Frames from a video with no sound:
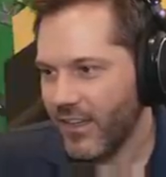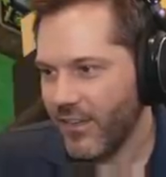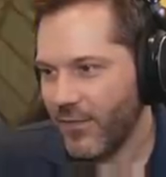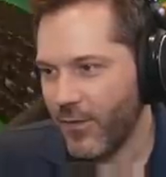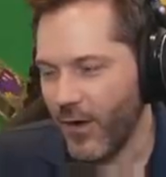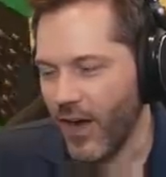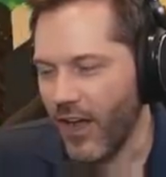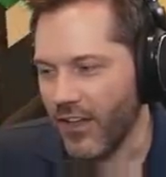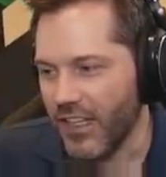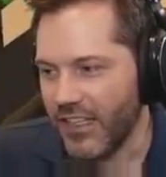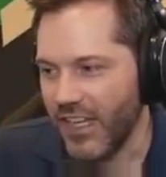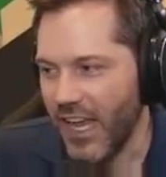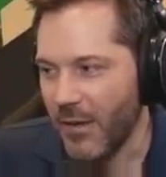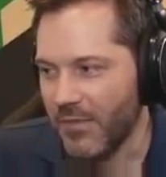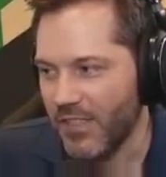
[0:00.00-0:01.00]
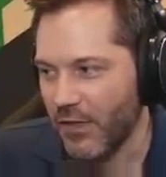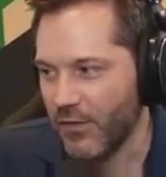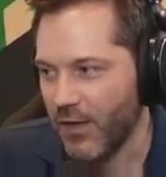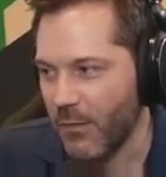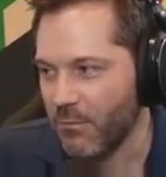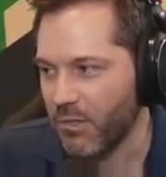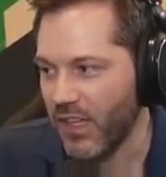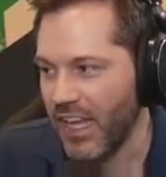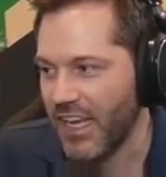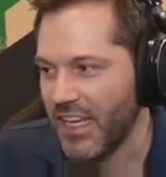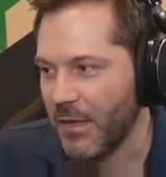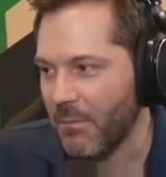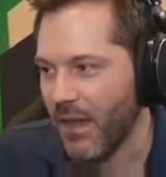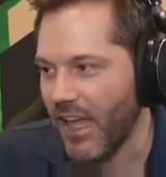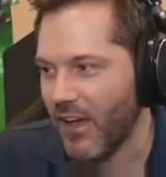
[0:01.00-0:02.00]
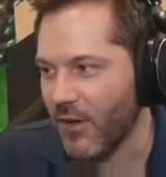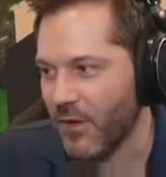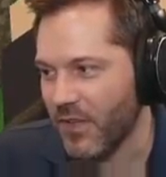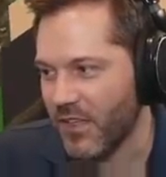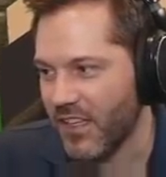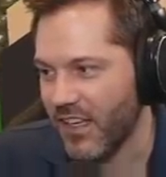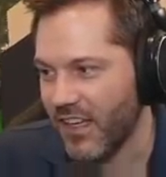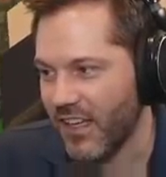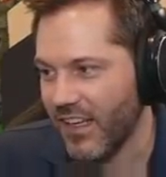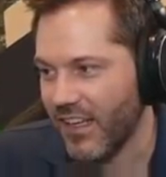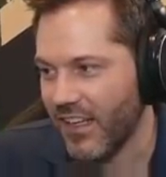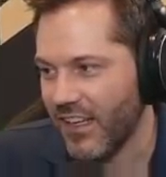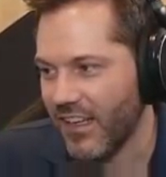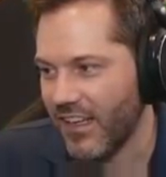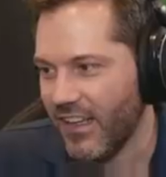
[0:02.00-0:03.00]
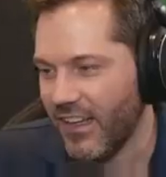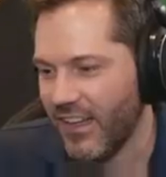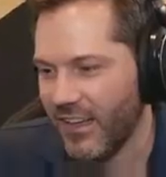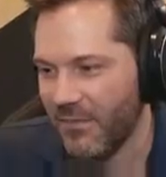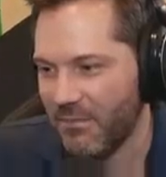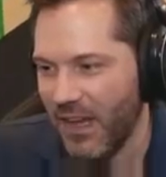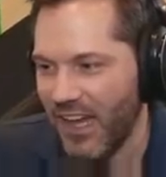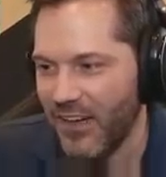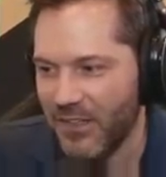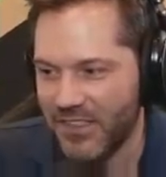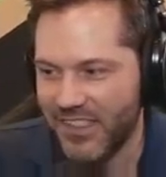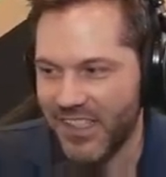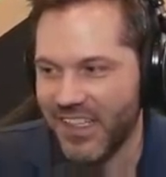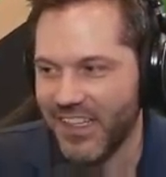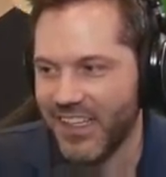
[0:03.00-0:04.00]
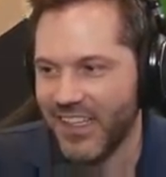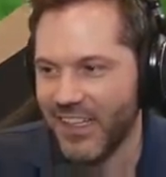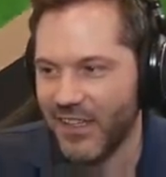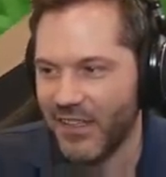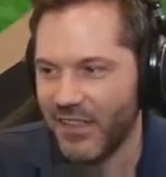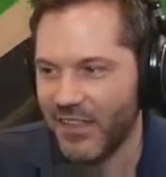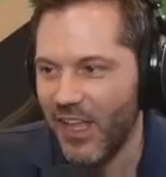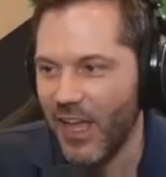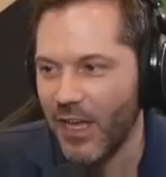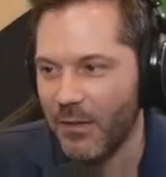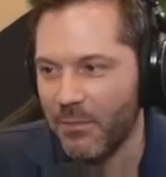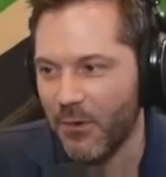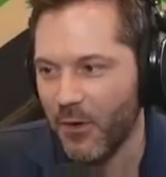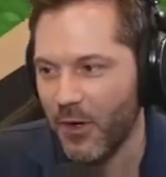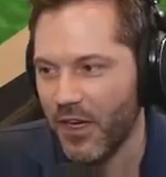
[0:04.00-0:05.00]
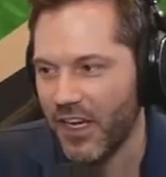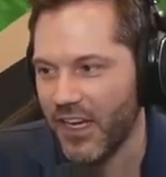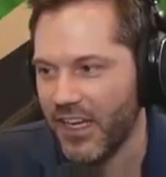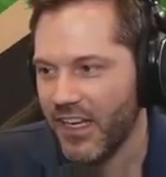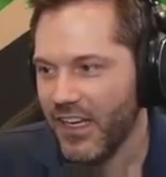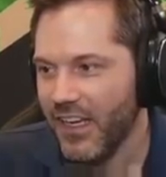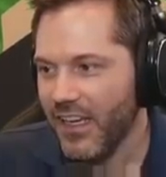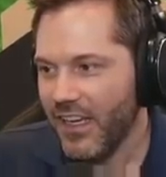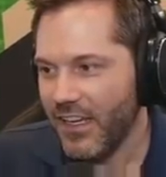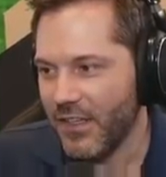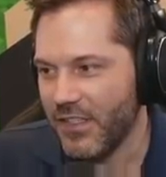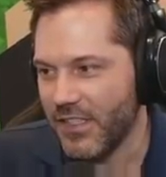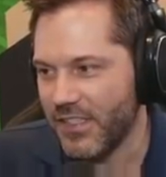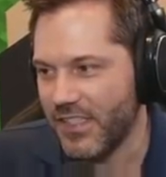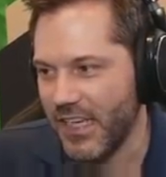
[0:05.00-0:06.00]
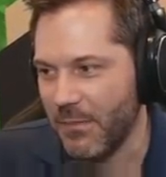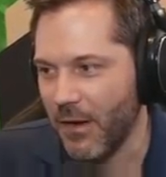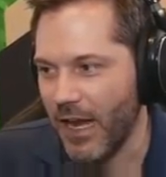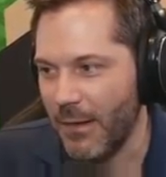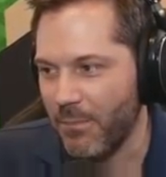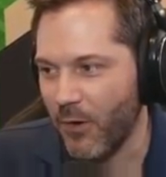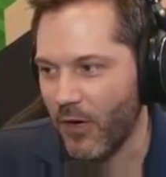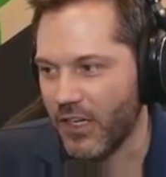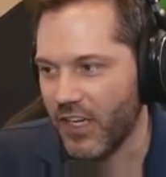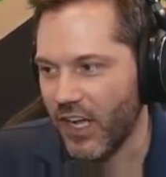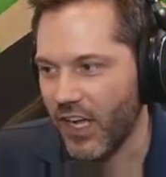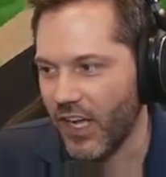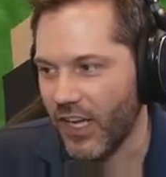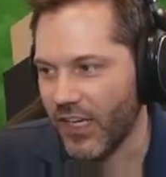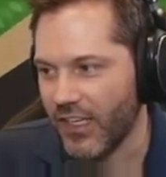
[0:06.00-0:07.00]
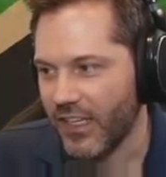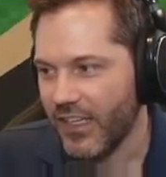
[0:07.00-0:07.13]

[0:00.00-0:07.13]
For all the times you've complained about, I'm sorry about uh, Long Boy, you should see my poor dog.